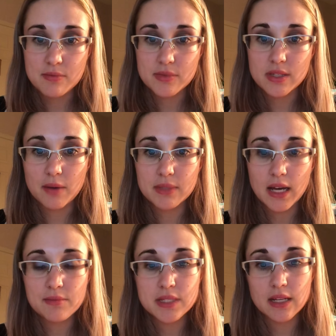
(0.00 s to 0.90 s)

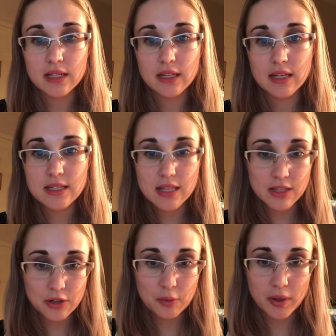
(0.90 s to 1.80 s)
Sometimes it is a
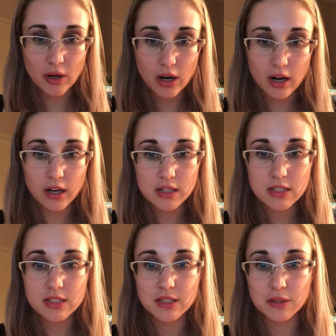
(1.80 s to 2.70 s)
little bit hard
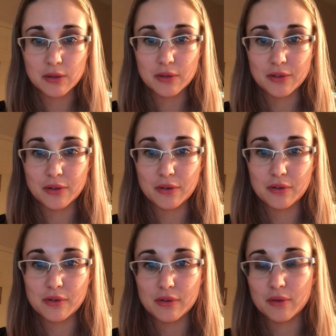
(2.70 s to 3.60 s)

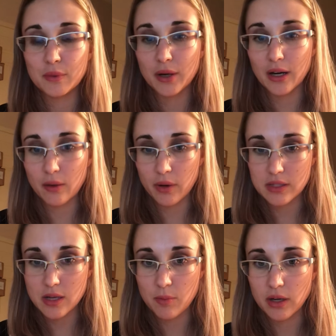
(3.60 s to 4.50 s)
to work with
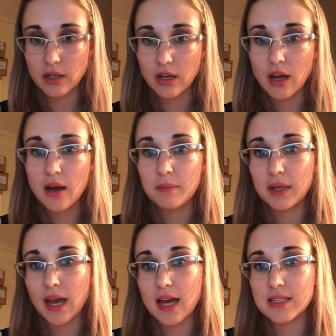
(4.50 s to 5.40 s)
someone
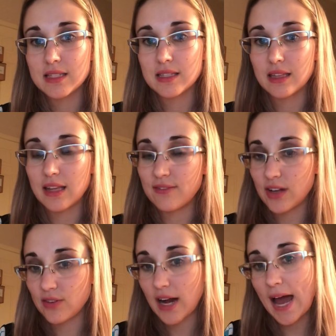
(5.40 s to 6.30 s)
because they've
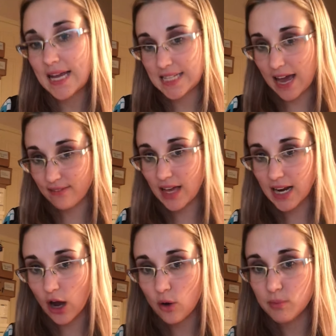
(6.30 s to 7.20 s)
never had to have that
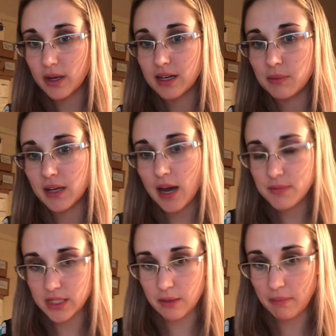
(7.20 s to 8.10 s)
help, and it
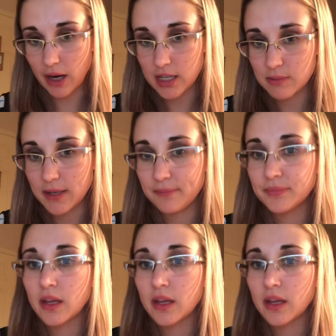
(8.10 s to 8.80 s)
becomes an embarrassment.